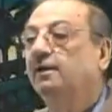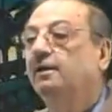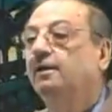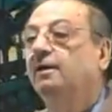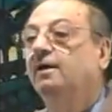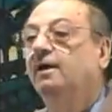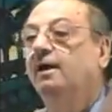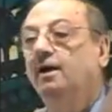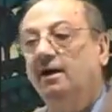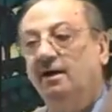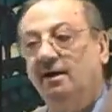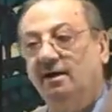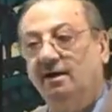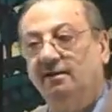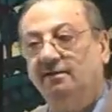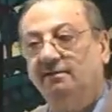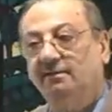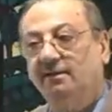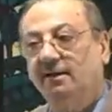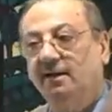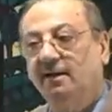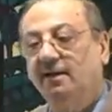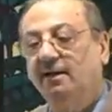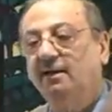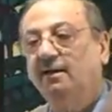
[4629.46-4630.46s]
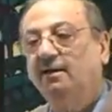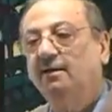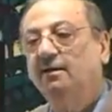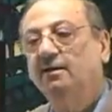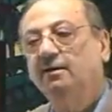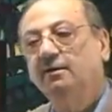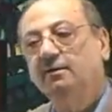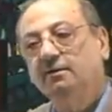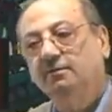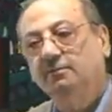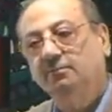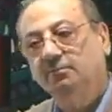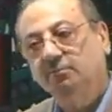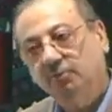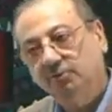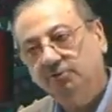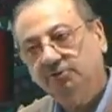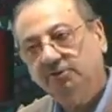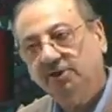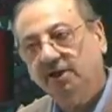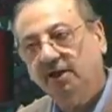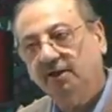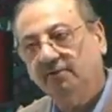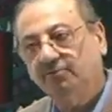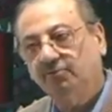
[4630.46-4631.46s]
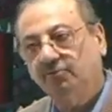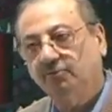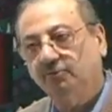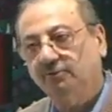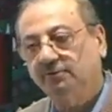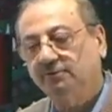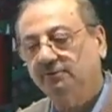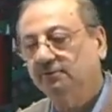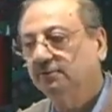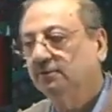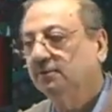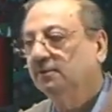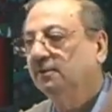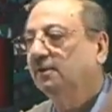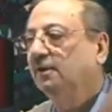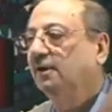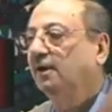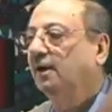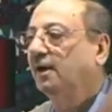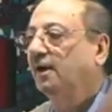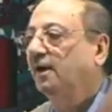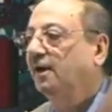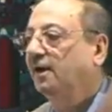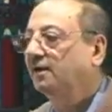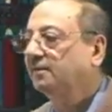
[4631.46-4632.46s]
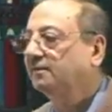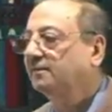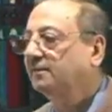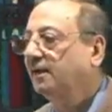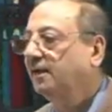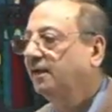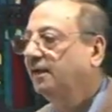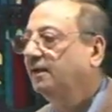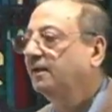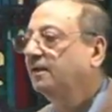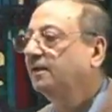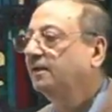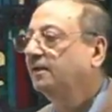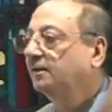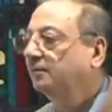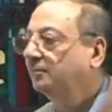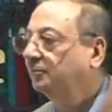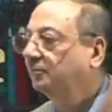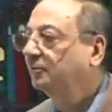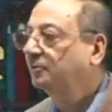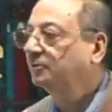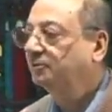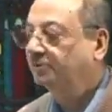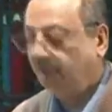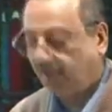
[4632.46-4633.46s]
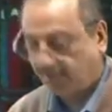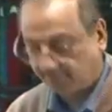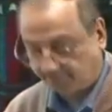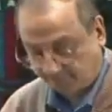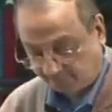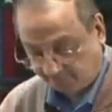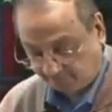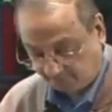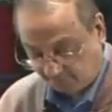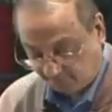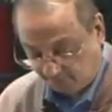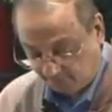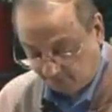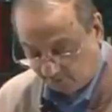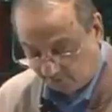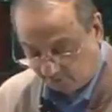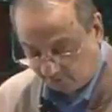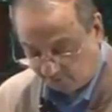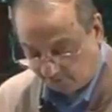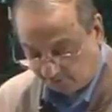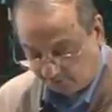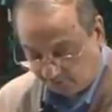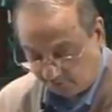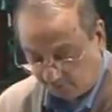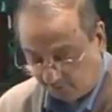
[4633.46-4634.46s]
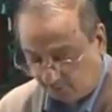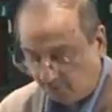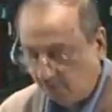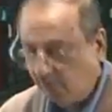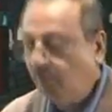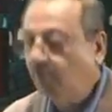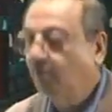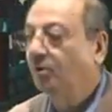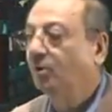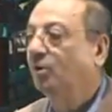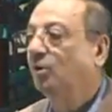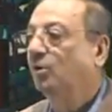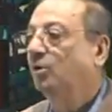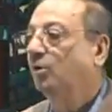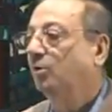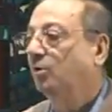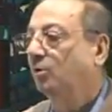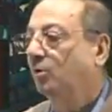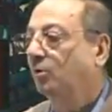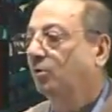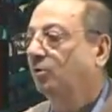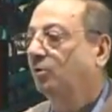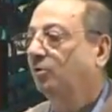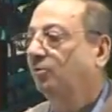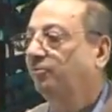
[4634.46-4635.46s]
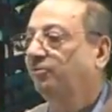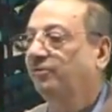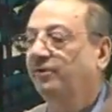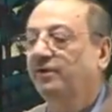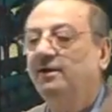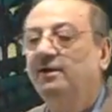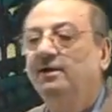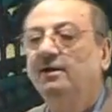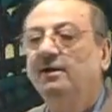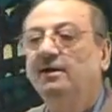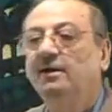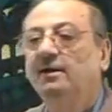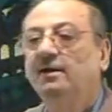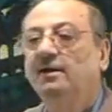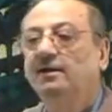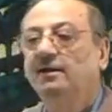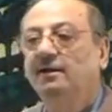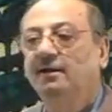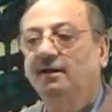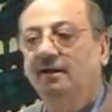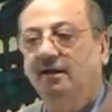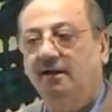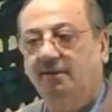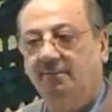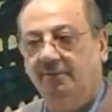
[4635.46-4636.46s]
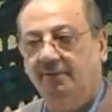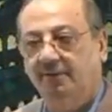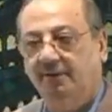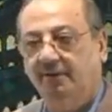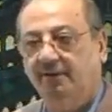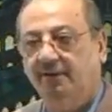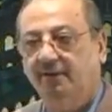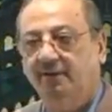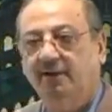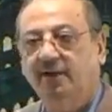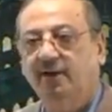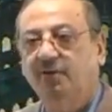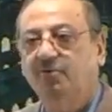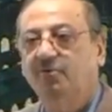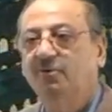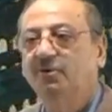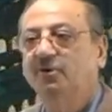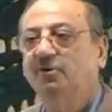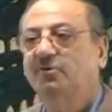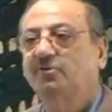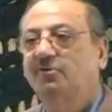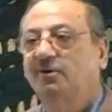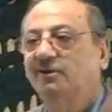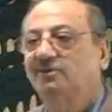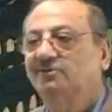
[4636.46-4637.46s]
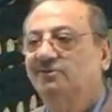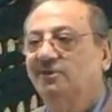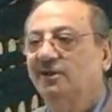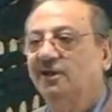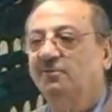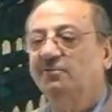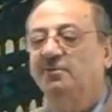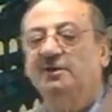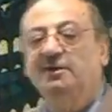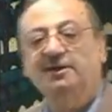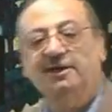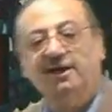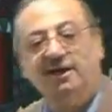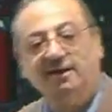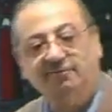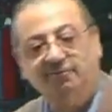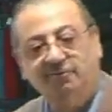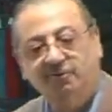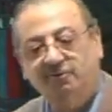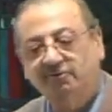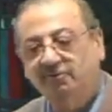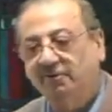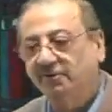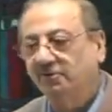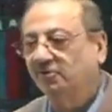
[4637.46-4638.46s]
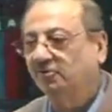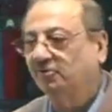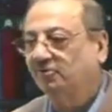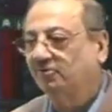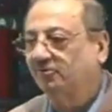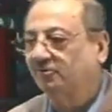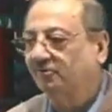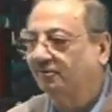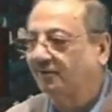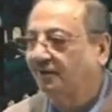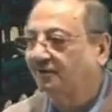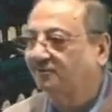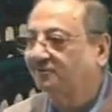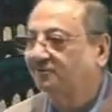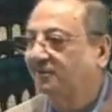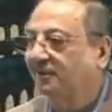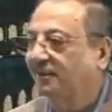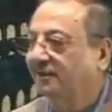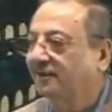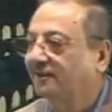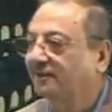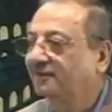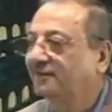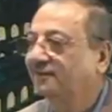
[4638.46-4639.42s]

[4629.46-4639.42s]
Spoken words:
Hadha mushafun. Hadha mushafun. Zu hurufin kabirin. How will you translate? Be careful when you translate.